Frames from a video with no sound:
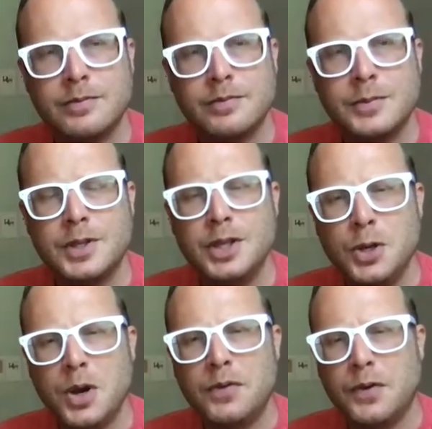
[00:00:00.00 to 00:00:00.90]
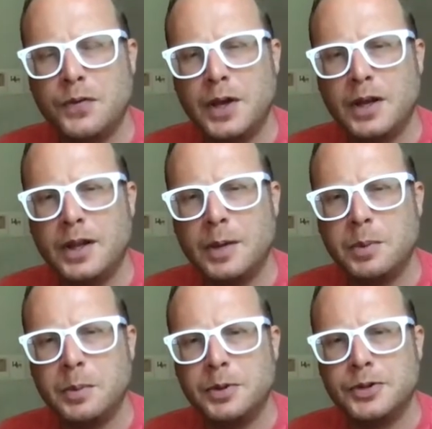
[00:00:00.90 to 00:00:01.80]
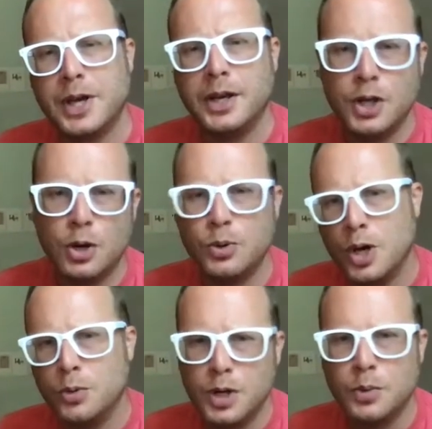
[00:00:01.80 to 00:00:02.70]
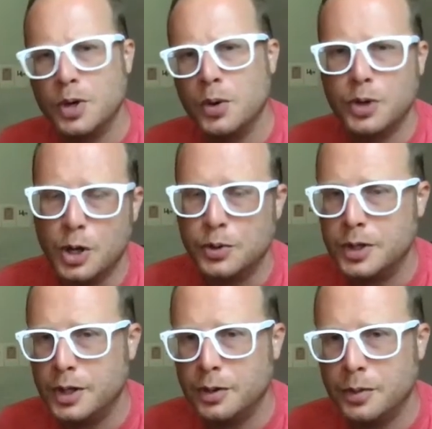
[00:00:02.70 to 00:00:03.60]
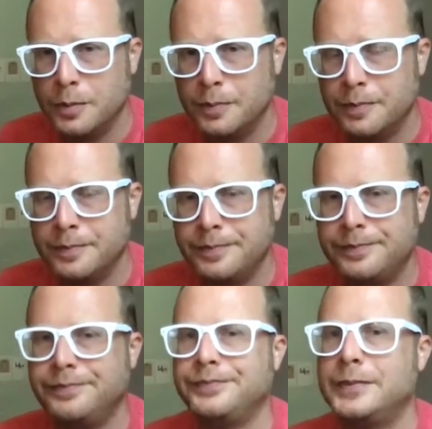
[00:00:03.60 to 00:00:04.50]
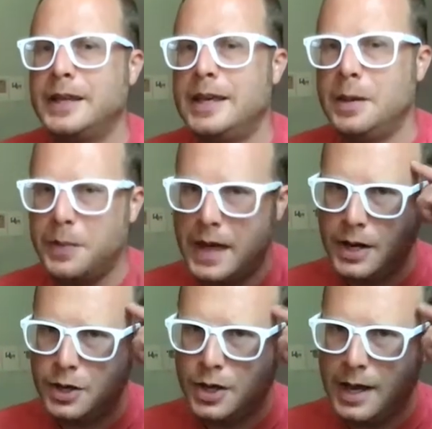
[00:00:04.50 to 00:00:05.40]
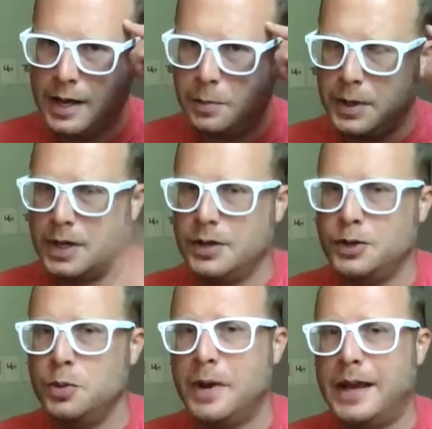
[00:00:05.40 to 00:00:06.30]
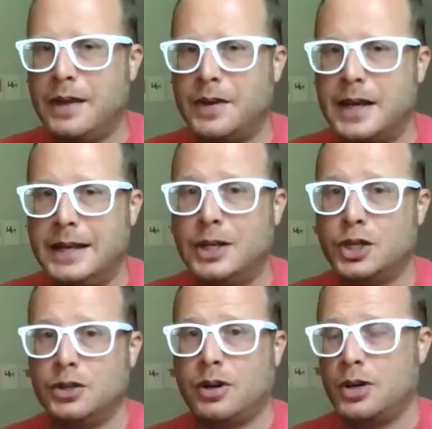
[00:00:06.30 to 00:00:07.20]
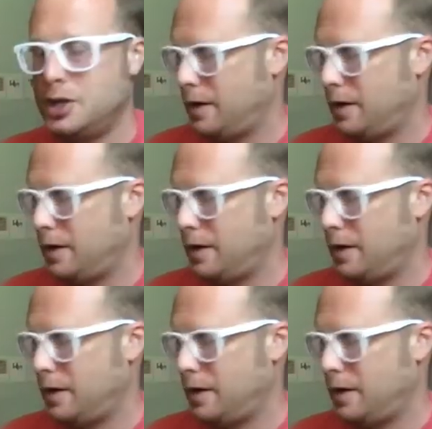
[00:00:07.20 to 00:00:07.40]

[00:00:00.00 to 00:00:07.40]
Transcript: Do you ever feel like people say no to you? Keep that in your head, because you might have a connection to RJ.